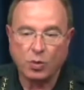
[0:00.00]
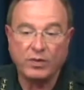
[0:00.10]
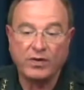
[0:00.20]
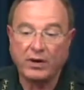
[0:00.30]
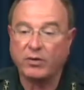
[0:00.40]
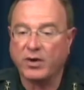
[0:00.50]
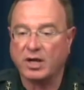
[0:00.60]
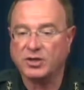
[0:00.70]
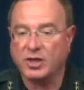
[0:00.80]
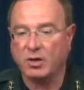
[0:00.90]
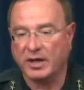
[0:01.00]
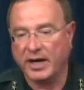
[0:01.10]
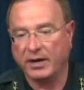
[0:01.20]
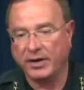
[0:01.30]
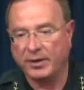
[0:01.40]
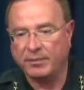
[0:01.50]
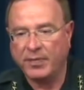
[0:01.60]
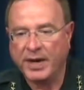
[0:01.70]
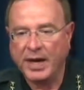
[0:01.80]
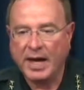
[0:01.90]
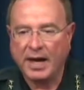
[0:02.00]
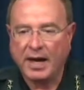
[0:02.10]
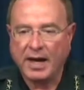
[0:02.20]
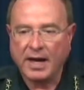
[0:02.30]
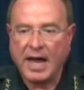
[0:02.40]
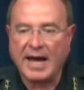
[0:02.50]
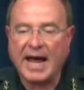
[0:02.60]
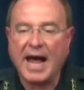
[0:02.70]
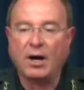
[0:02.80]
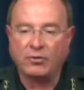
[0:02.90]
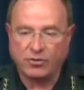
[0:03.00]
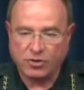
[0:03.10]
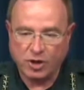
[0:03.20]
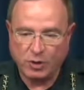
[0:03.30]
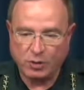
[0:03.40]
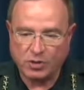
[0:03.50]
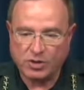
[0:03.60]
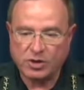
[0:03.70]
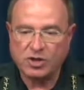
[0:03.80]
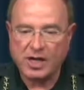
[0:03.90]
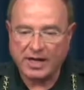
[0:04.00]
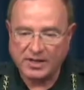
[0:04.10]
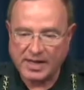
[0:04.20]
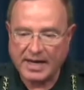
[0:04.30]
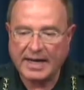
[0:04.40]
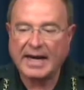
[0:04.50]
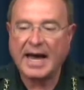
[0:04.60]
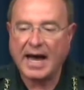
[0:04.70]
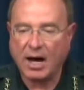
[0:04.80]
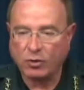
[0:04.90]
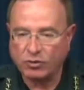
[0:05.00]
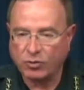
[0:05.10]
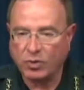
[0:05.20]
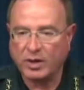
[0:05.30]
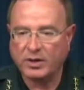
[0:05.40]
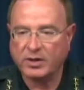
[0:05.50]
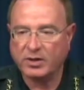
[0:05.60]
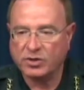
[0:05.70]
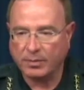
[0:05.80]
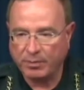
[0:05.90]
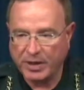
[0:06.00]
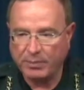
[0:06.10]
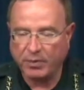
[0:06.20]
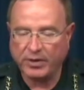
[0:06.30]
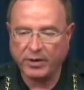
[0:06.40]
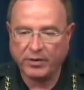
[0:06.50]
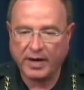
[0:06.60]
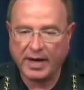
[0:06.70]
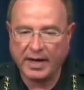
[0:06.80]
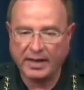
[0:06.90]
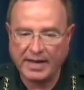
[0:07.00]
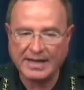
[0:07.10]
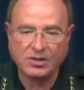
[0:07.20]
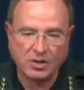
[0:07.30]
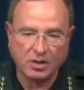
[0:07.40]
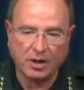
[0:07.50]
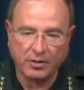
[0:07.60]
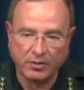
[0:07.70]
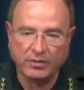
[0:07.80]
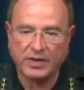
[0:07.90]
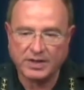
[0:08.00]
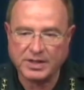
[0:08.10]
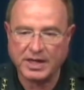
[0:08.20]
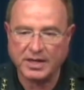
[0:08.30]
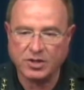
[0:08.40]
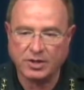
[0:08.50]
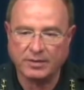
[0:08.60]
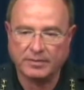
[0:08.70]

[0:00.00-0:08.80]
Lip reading: We found her in Osceola County. At a house. She was staying at a house with some people there, and that's still under investigation.